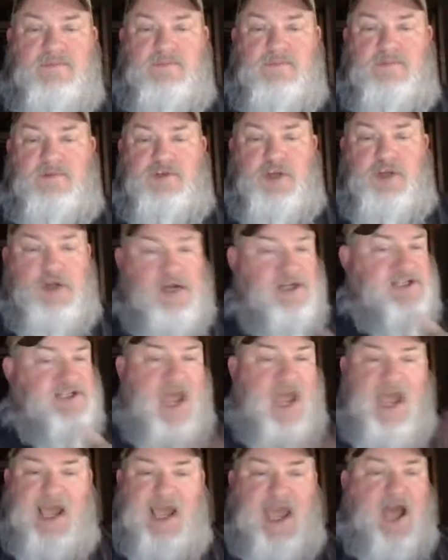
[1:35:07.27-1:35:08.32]
You're gonna
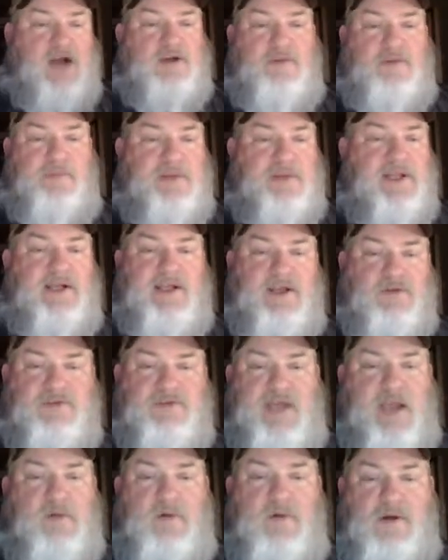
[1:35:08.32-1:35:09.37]
tag Wait. Out completely on
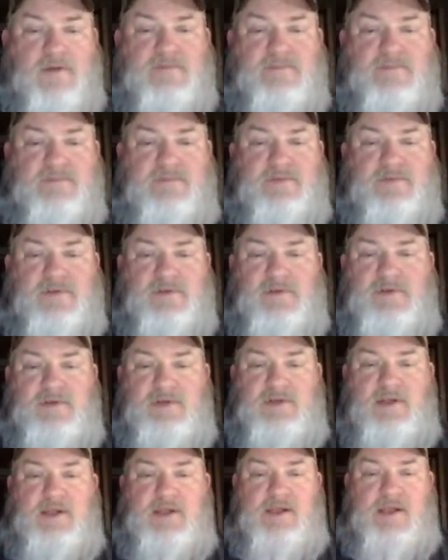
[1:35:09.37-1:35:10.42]
day one,
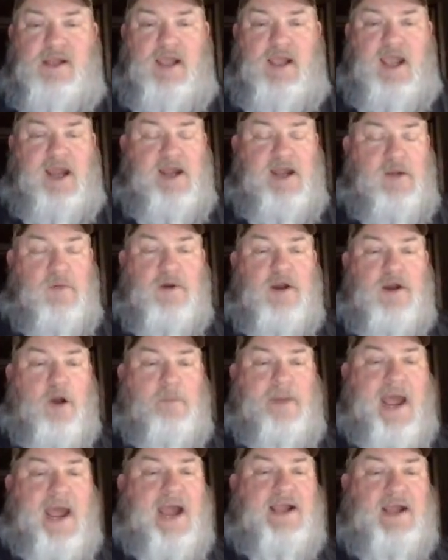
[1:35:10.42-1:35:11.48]
and then we'll go
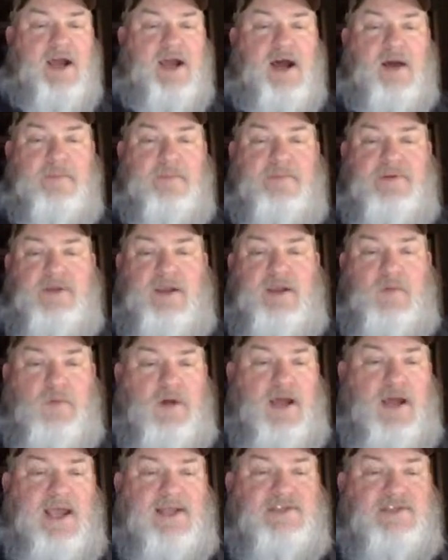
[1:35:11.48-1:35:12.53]
pack up and we'll head